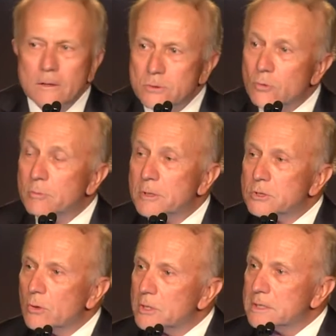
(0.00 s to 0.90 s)
Duluth,
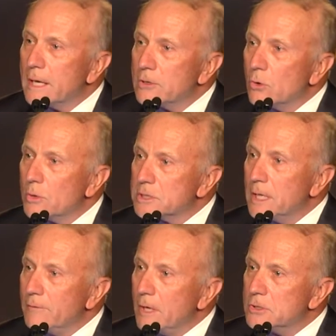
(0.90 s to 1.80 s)
Minnesota is not known as an
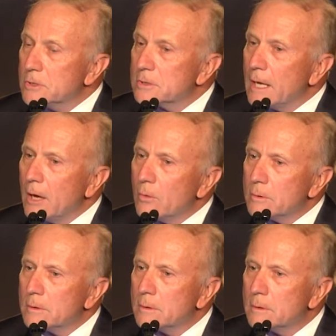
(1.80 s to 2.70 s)
aviation town.